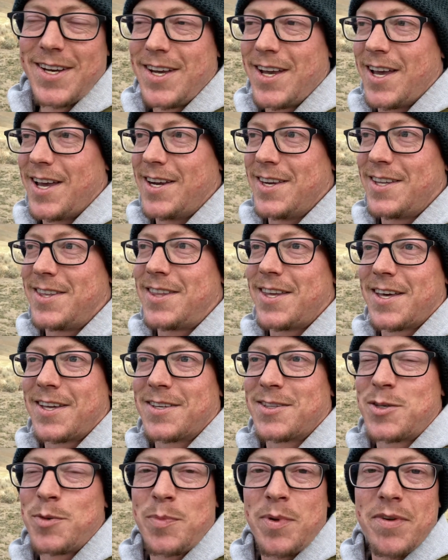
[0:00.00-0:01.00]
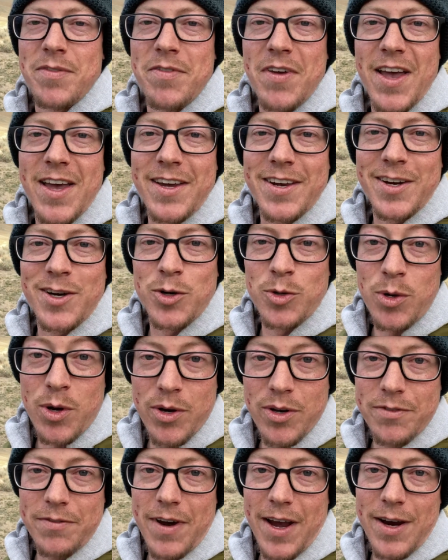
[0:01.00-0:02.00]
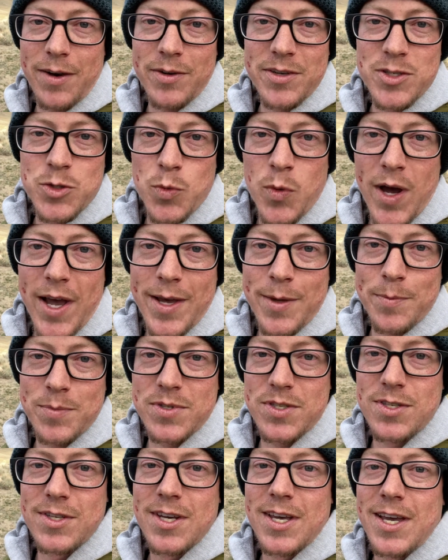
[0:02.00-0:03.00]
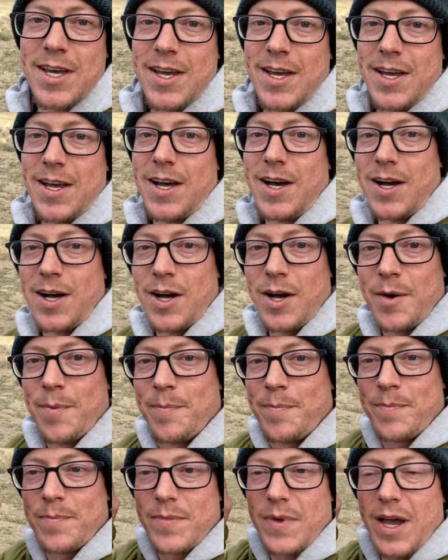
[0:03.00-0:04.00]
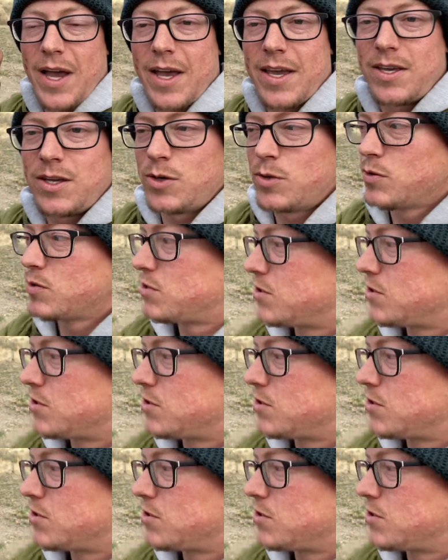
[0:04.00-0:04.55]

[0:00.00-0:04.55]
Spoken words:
anything to prevent coronavirus wipes. I use